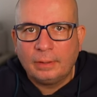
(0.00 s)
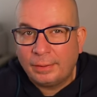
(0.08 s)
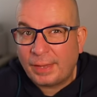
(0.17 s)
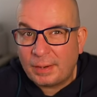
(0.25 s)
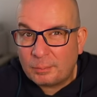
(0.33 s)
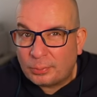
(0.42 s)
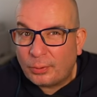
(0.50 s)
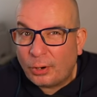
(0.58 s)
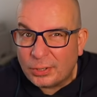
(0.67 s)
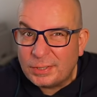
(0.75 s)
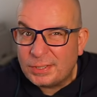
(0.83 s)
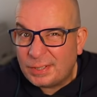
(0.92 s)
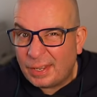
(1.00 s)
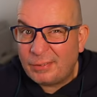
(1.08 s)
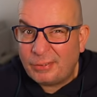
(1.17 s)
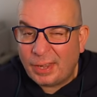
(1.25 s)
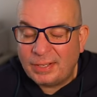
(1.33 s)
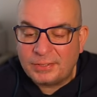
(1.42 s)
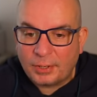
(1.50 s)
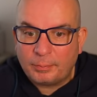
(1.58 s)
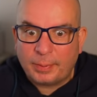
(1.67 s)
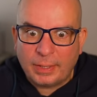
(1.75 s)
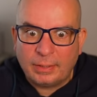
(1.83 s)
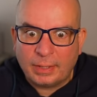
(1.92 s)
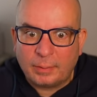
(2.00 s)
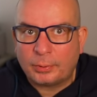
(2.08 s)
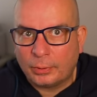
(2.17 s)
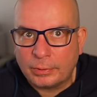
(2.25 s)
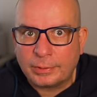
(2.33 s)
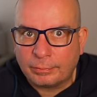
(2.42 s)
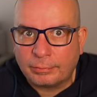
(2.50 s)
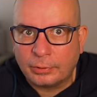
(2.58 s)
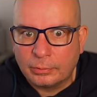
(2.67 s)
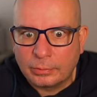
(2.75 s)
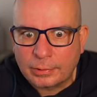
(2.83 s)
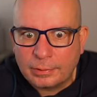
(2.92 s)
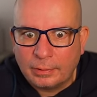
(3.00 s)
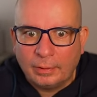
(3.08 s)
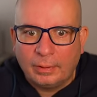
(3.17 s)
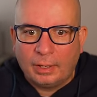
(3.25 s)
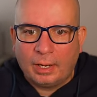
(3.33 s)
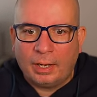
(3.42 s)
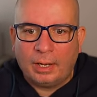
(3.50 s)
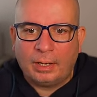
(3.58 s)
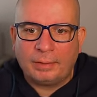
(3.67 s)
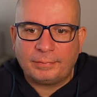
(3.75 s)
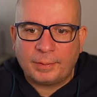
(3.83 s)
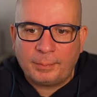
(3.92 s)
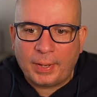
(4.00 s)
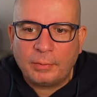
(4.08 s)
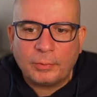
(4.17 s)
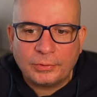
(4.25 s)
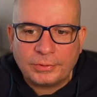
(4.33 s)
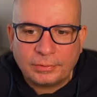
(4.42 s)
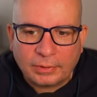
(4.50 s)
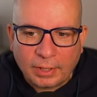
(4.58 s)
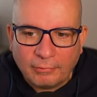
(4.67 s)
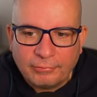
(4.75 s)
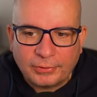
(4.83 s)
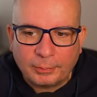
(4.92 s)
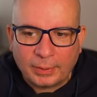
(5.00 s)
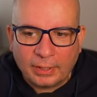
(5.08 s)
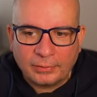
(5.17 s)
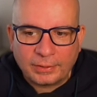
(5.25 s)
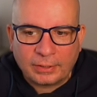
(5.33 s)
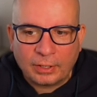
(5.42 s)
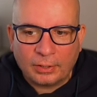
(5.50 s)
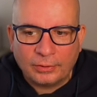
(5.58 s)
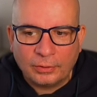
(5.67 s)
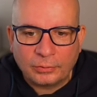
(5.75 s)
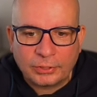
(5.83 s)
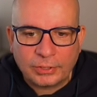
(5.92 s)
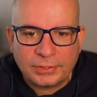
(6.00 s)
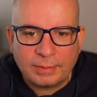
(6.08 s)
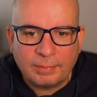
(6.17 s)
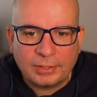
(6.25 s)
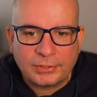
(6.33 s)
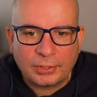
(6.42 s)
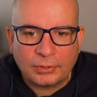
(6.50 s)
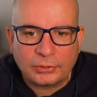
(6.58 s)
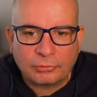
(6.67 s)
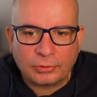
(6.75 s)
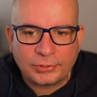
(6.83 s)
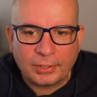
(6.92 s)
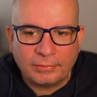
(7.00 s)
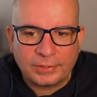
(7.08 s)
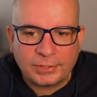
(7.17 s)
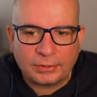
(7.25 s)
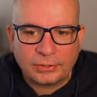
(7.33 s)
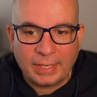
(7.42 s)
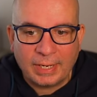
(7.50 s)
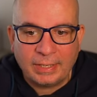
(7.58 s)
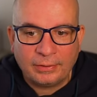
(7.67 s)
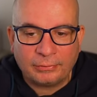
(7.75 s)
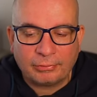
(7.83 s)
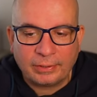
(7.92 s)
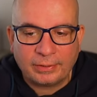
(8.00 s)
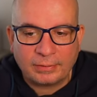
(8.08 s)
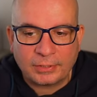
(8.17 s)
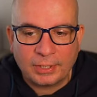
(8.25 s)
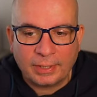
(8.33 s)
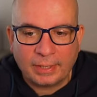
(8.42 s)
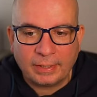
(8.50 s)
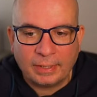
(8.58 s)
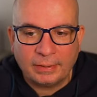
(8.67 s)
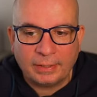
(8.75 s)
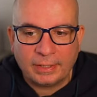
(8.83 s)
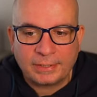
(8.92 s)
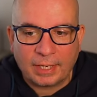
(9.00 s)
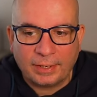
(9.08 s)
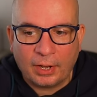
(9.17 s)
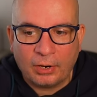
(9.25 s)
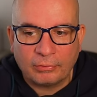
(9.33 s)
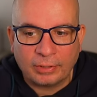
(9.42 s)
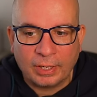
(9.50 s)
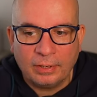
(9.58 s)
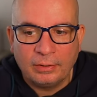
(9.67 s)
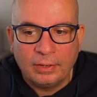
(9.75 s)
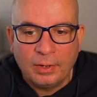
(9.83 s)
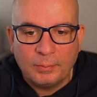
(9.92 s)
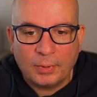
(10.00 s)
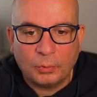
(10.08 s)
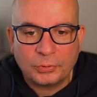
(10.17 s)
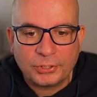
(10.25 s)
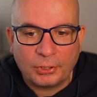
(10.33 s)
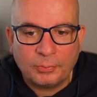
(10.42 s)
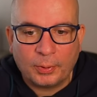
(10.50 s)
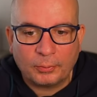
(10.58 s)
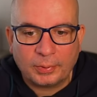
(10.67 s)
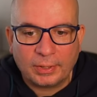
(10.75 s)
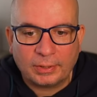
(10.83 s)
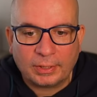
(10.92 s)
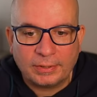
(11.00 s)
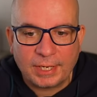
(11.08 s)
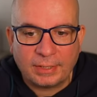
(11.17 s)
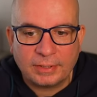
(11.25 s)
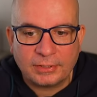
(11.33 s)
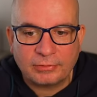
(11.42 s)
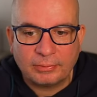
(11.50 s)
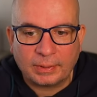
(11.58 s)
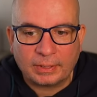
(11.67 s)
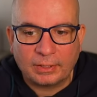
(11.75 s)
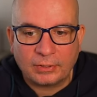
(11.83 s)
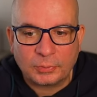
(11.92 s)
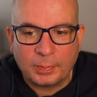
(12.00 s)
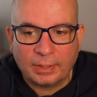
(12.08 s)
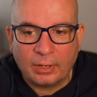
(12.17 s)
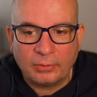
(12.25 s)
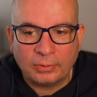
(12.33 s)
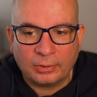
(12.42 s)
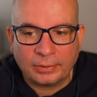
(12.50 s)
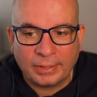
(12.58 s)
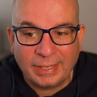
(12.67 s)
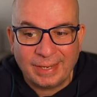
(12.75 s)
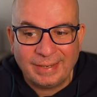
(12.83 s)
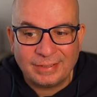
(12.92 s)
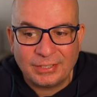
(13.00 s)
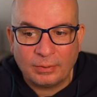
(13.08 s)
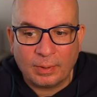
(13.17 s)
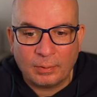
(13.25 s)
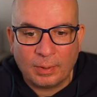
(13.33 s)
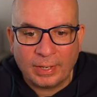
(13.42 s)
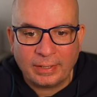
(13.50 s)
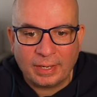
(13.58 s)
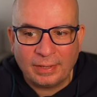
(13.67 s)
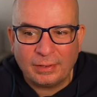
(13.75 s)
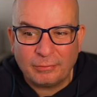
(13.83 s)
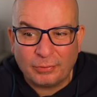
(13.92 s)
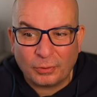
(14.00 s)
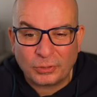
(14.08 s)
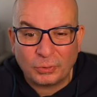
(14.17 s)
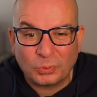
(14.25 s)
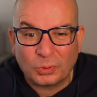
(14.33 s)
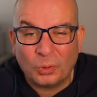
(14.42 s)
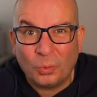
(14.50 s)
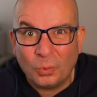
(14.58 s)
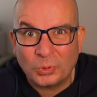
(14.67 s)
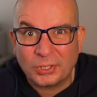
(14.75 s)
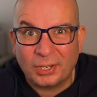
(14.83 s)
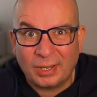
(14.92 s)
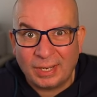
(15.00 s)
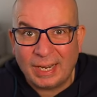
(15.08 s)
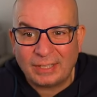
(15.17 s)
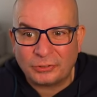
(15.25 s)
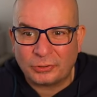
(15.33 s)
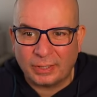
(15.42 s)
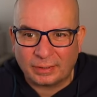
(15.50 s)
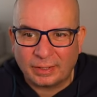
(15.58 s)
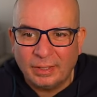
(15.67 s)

At that price, if it ends up being that price, of course, the pair would comfortably undercut not just similar sized crossovers such as E3008 and the Nissan Ariya, but also popular contenders from the class below like the E208 and the Vauxhall Corsa Electric.